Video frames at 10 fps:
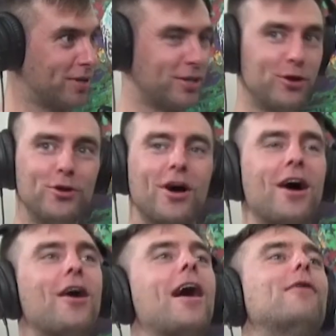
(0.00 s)
Dude,
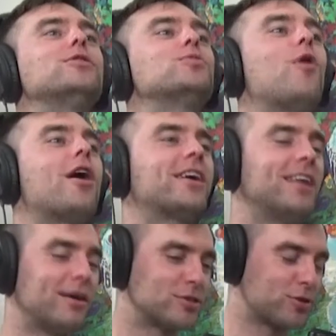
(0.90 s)
I was
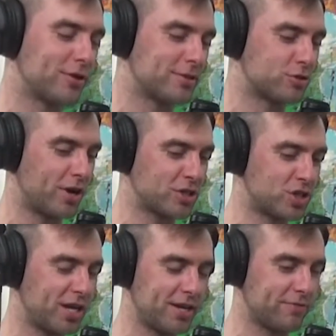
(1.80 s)
throwing out the trash
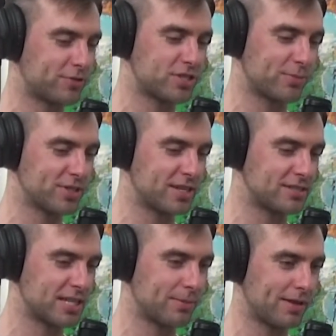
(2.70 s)
today, and for some reason I was
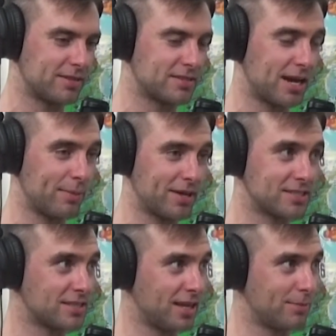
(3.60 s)
thinking about the time I
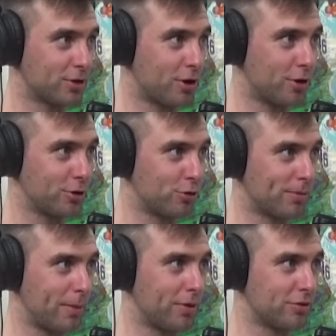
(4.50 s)
slammed the car door on
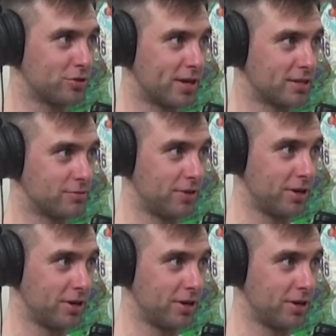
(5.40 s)
my brother John's finger.